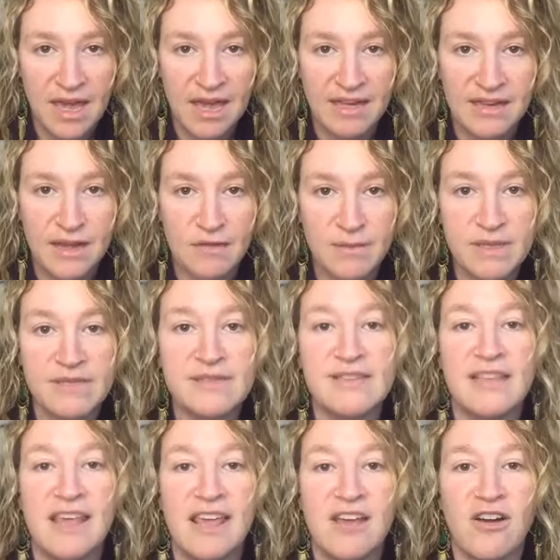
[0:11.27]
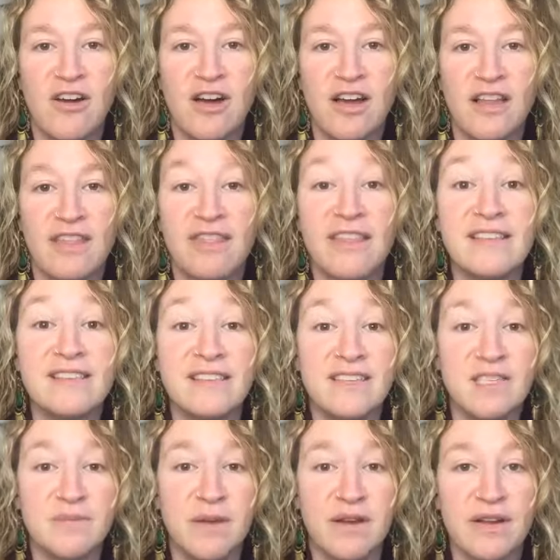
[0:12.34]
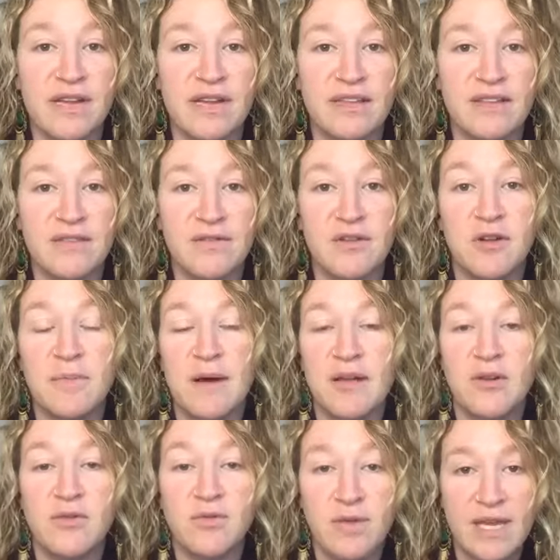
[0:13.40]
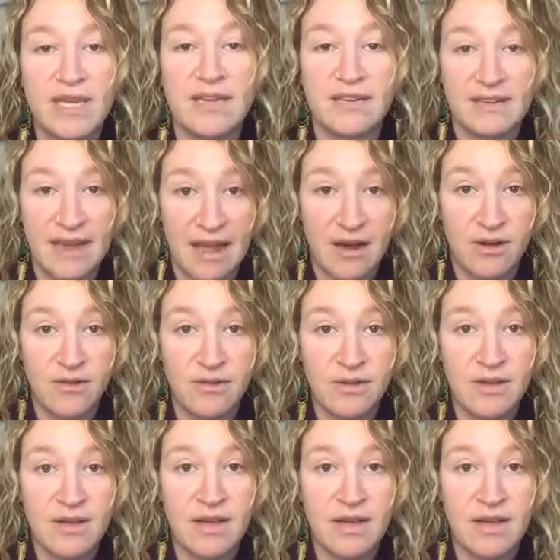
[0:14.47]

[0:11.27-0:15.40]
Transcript: and I've been sitting on this experience for about a week now.